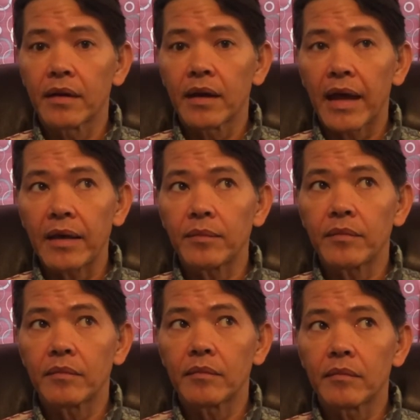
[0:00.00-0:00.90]

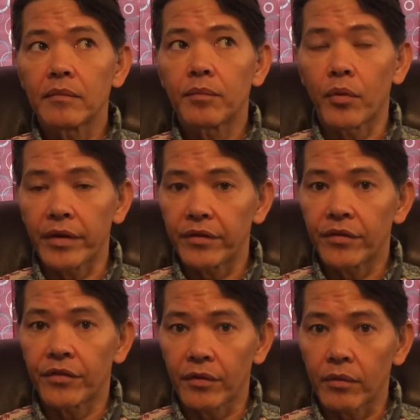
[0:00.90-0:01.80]

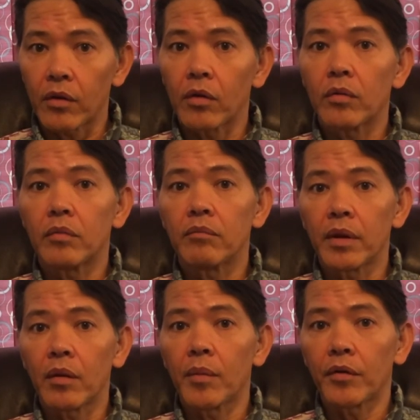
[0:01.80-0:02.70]
8.0
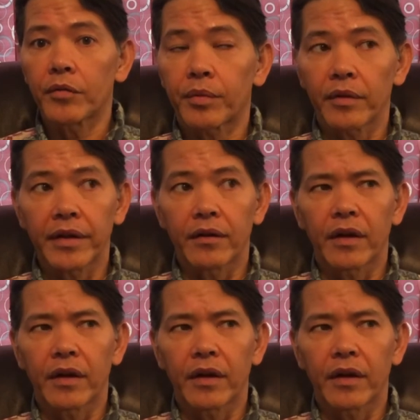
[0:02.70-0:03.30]
millimoles liter.